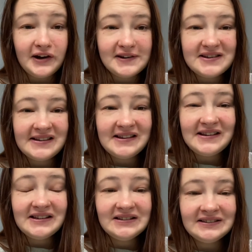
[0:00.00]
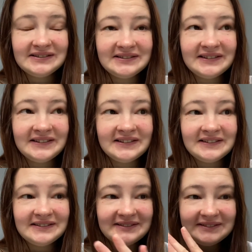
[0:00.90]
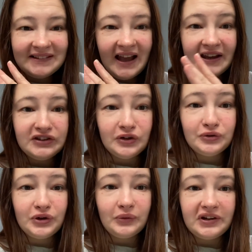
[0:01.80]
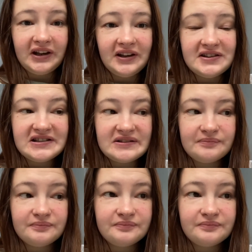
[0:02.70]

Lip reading: honestly, I don't know what day it is.